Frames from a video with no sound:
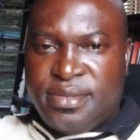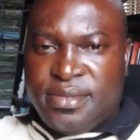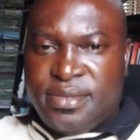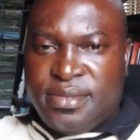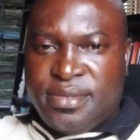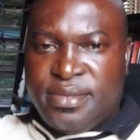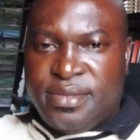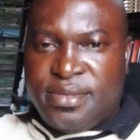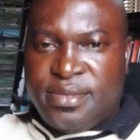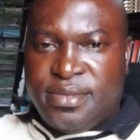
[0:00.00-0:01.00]

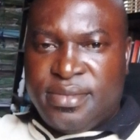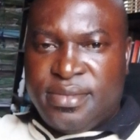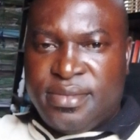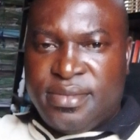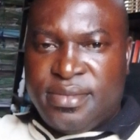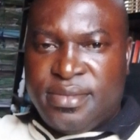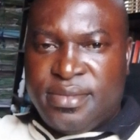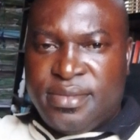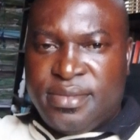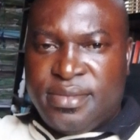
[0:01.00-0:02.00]

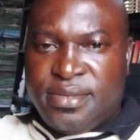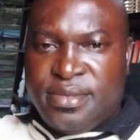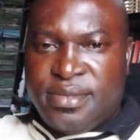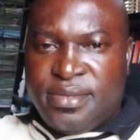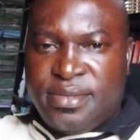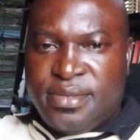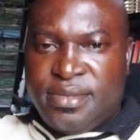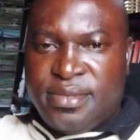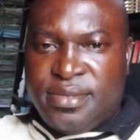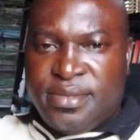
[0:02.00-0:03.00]

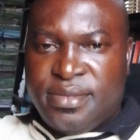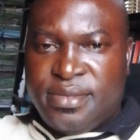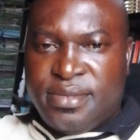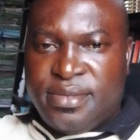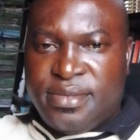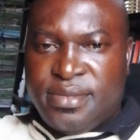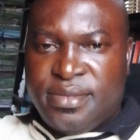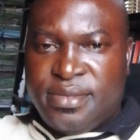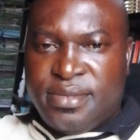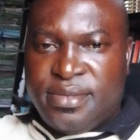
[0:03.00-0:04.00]

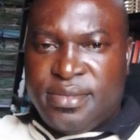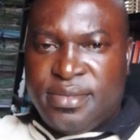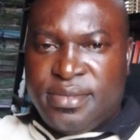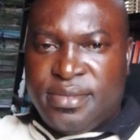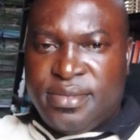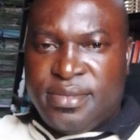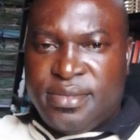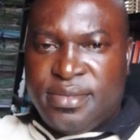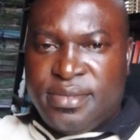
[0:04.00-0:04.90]
[no speech]